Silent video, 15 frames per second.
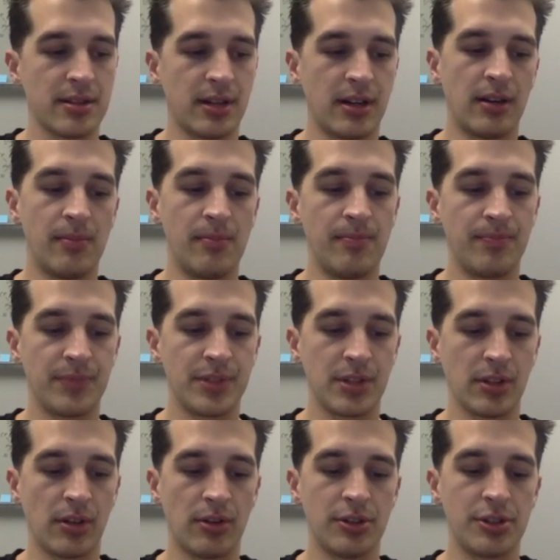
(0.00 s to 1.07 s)
It's a
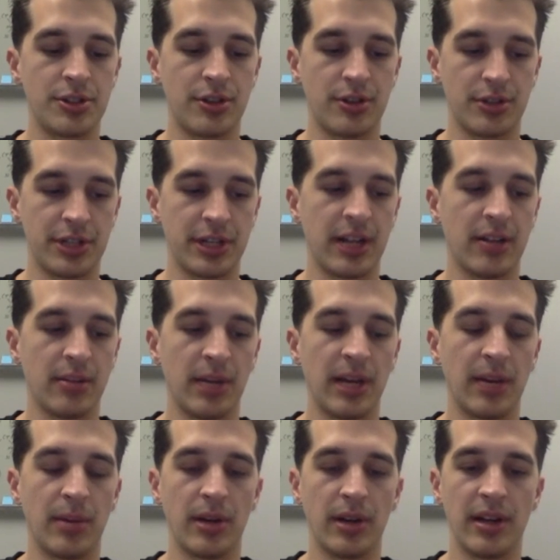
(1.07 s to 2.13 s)
large church in Alabama.